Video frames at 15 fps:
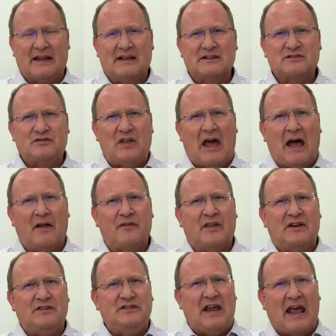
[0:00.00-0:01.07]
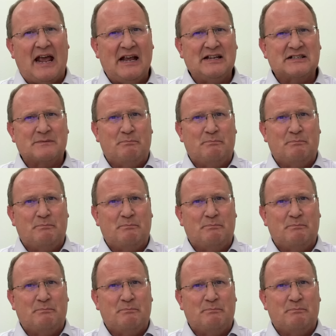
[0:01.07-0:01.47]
is that the days